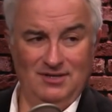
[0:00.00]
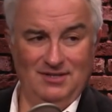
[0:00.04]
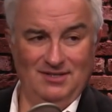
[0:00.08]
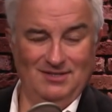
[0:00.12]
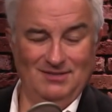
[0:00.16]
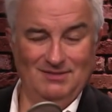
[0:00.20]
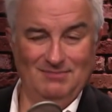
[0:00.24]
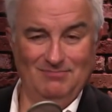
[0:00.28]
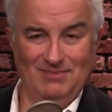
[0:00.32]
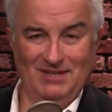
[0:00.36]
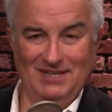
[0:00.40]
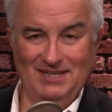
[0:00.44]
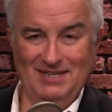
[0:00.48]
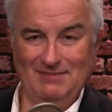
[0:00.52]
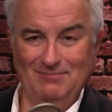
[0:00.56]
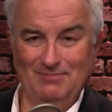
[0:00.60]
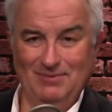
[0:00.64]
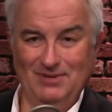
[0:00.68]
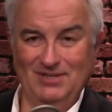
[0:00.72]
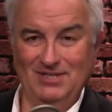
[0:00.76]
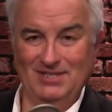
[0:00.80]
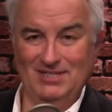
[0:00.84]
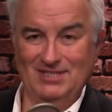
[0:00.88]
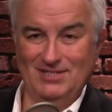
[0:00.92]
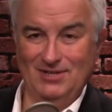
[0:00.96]
his he
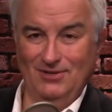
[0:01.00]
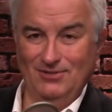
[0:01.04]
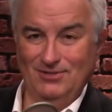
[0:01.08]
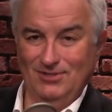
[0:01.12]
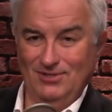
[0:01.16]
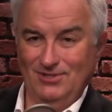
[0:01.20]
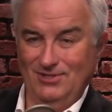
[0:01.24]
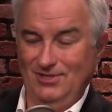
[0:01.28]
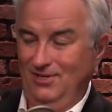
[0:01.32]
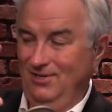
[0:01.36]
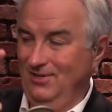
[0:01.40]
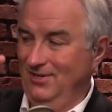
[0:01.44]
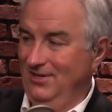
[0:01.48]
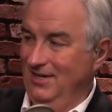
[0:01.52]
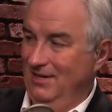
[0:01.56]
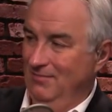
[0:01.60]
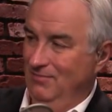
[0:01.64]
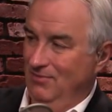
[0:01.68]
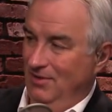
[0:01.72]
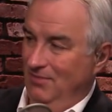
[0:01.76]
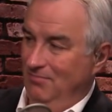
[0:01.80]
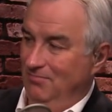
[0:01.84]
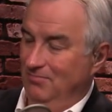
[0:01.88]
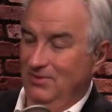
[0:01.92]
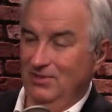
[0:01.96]
put his social security
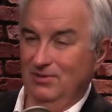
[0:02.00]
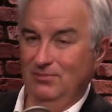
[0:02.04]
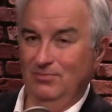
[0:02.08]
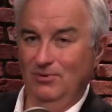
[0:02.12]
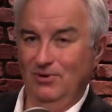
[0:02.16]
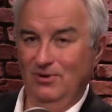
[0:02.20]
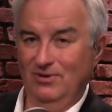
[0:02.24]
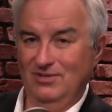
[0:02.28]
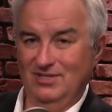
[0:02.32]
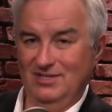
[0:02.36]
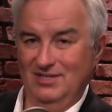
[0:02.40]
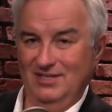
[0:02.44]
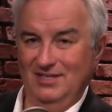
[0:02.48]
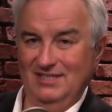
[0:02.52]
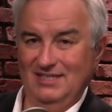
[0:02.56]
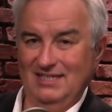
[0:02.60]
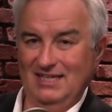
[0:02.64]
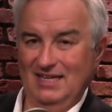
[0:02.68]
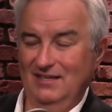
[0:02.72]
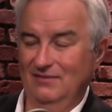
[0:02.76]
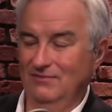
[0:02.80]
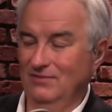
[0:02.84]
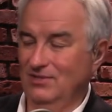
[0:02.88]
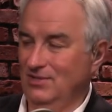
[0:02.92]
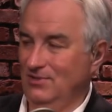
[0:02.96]
number on billboards and on
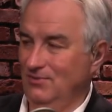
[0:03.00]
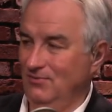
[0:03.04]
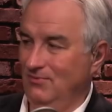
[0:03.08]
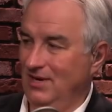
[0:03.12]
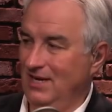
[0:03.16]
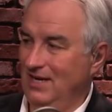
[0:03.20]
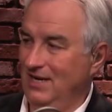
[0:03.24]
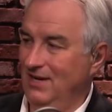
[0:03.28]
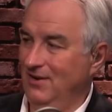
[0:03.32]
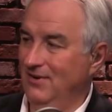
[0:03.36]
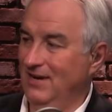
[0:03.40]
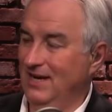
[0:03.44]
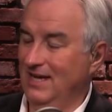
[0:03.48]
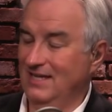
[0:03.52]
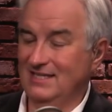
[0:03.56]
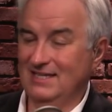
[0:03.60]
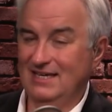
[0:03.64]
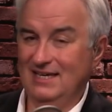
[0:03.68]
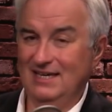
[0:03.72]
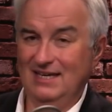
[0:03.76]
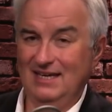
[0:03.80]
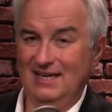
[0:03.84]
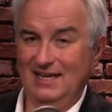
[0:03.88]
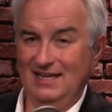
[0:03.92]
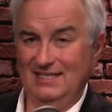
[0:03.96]
television and radio ads
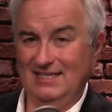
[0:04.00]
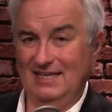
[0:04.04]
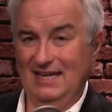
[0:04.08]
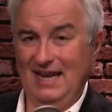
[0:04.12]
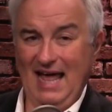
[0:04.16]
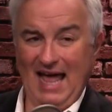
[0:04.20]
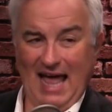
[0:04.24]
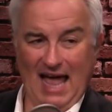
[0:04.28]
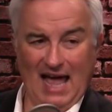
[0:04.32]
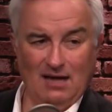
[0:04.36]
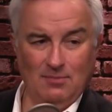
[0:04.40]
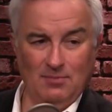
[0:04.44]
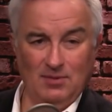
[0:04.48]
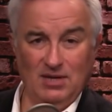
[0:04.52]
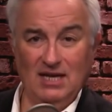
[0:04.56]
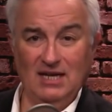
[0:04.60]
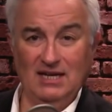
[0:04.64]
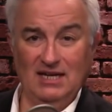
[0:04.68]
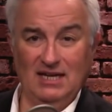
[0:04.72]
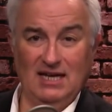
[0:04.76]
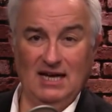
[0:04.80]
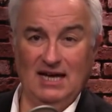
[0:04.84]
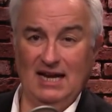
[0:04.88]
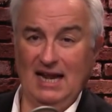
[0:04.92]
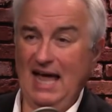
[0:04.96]
and said hack me, and
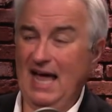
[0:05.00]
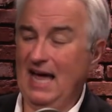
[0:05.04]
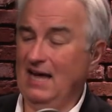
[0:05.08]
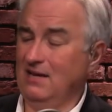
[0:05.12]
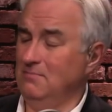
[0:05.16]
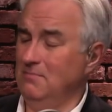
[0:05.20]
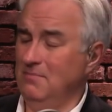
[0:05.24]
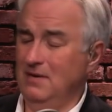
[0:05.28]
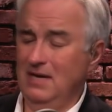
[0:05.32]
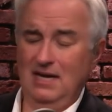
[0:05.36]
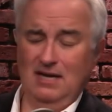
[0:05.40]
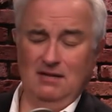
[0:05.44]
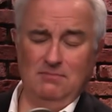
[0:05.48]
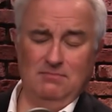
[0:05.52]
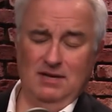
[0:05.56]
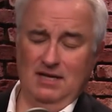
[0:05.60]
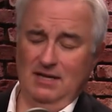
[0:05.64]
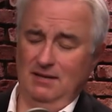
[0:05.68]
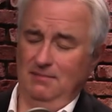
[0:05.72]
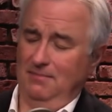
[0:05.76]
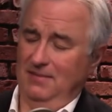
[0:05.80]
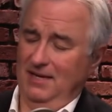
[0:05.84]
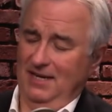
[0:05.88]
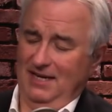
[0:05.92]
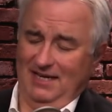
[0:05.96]
he got hacked many,
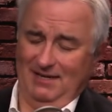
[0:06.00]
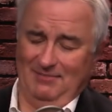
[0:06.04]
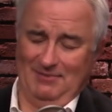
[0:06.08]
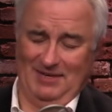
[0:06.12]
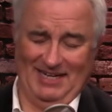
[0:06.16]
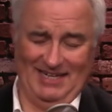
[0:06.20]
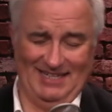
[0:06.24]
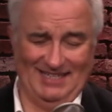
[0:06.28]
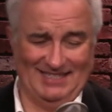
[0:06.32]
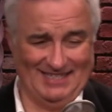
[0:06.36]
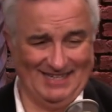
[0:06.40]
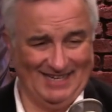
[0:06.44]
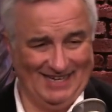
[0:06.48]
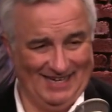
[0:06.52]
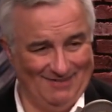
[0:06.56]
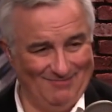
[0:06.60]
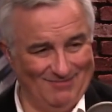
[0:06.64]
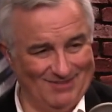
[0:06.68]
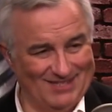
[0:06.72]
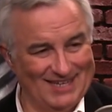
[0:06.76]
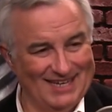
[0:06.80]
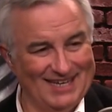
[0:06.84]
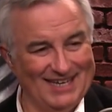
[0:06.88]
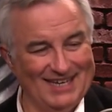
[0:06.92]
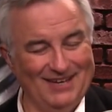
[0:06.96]
many, many, many
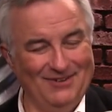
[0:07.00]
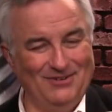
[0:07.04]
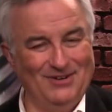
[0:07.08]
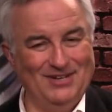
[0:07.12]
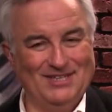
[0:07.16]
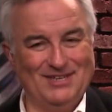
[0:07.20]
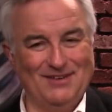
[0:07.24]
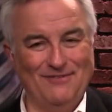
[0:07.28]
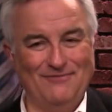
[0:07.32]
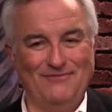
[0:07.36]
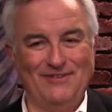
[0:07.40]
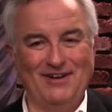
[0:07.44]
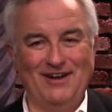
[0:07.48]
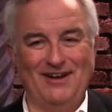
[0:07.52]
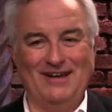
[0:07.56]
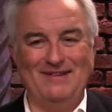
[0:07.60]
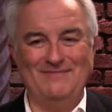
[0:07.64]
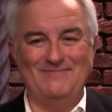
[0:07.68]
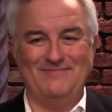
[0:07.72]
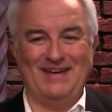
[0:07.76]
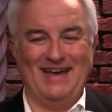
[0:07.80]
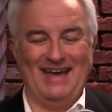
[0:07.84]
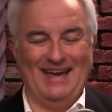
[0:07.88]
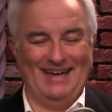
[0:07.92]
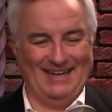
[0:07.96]
times. It was a very
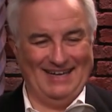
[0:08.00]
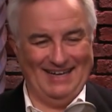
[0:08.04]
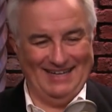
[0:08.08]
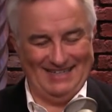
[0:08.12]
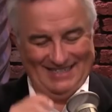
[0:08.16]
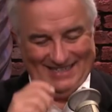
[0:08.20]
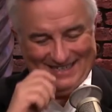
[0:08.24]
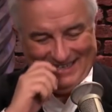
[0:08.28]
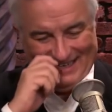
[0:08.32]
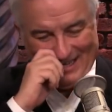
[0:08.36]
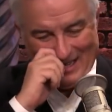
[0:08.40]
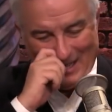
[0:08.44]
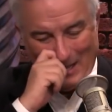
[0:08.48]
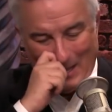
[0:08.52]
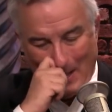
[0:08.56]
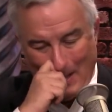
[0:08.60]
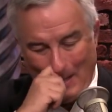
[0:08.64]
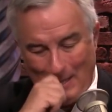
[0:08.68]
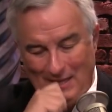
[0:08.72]
bad idea.